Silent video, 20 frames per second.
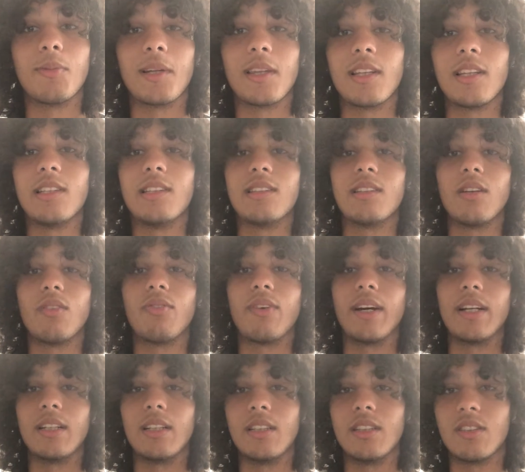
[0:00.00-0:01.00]
I think he's still
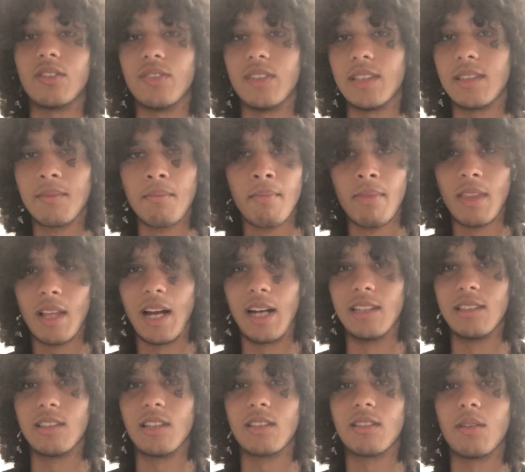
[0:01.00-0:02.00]
finding his feet, and
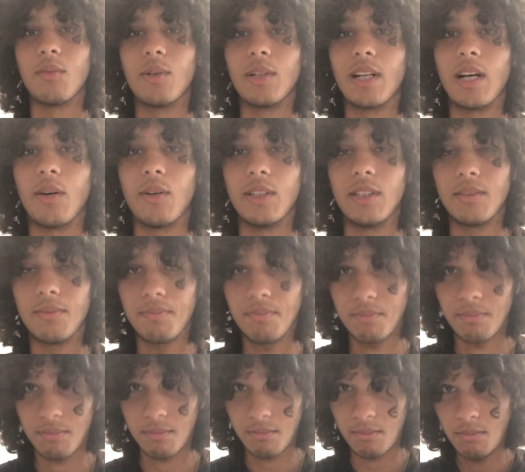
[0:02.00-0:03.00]
he's not someone that I would
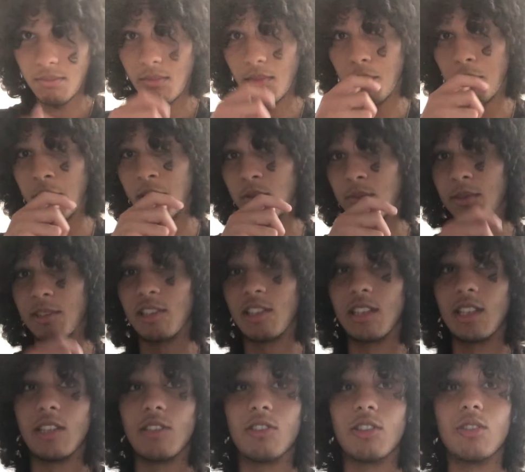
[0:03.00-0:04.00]
pay too much
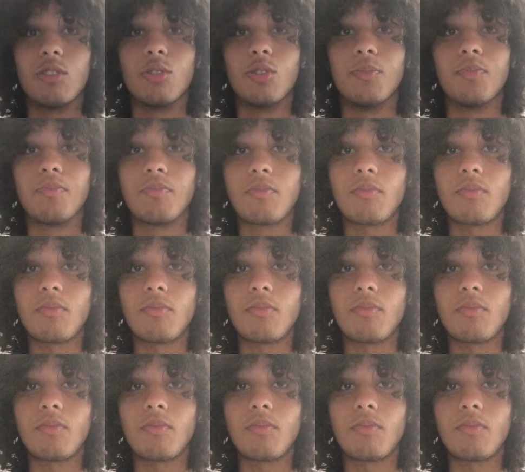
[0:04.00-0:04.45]
attention to